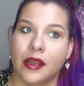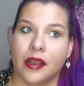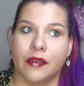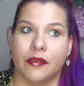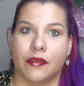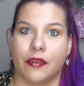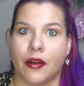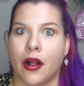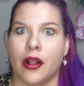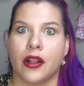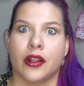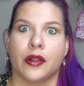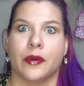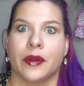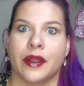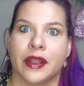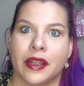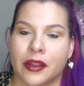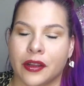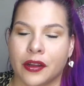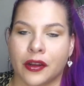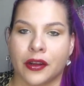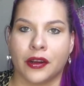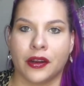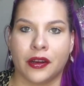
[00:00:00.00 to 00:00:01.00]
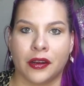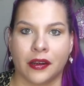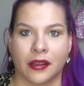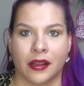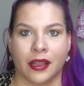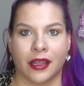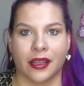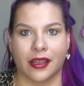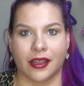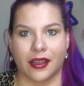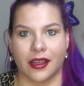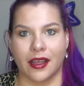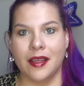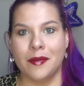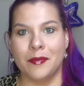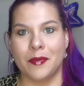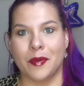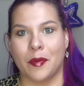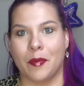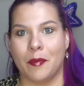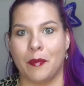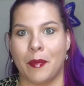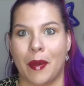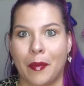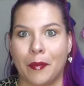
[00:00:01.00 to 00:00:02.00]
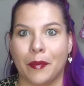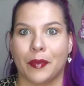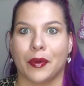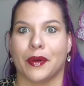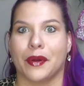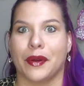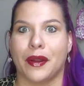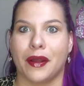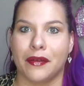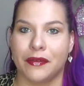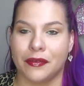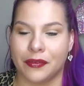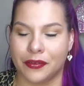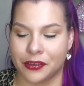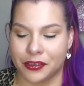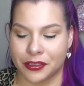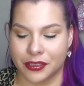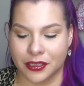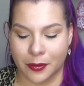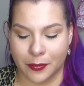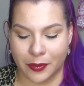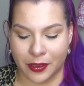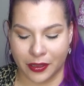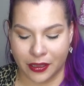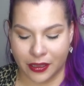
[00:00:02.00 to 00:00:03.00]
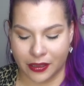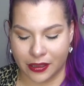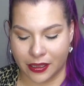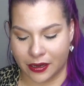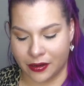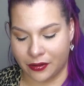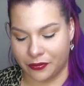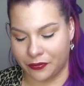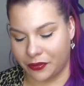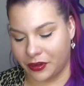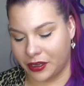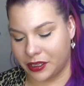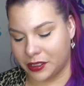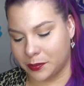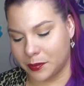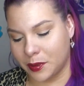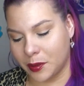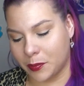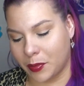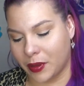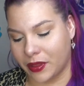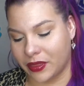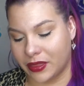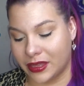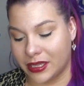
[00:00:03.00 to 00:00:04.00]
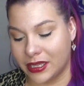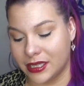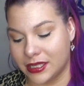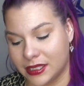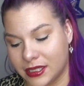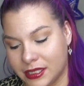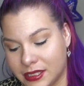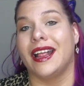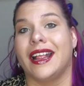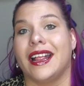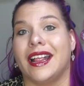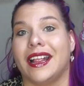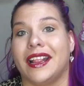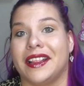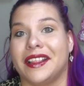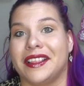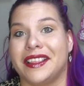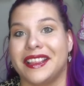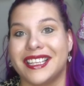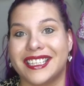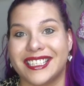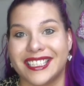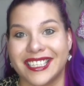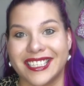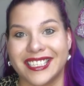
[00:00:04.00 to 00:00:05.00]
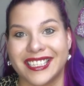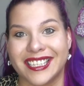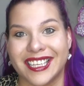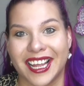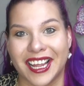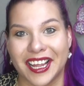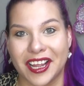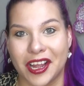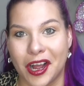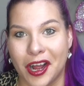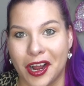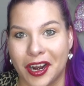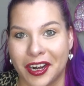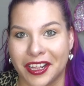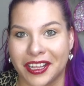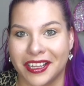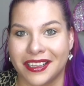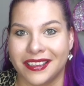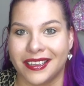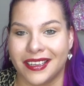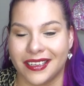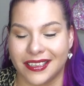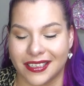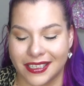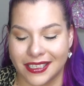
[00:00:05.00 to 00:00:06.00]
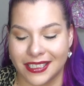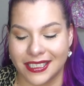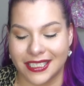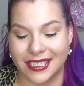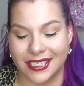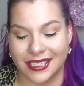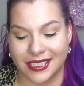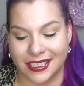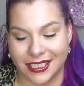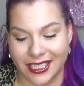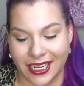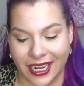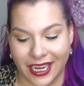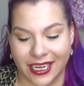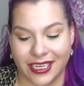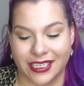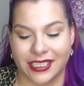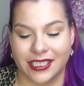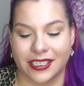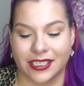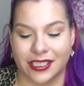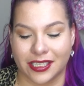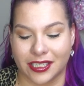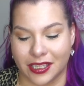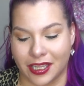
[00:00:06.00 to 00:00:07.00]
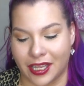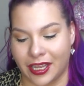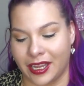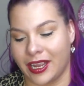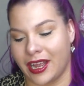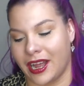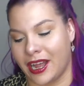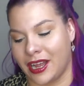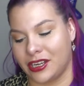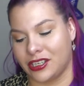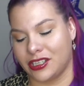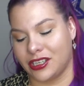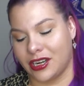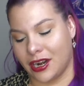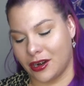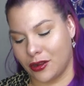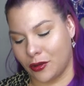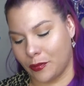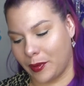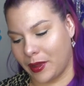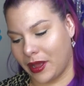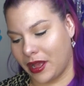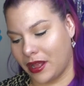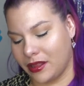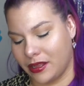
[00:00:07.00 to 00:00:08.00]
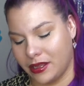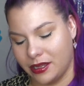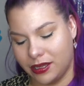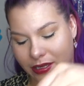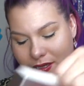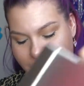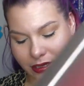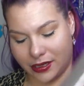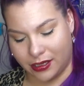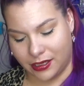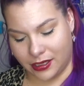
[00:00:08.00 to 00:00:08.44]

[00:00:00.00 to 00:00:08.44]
following or like I'm a member of or something like that on Facebook. But this is the iconic London Day to Slay eyeshadow palette.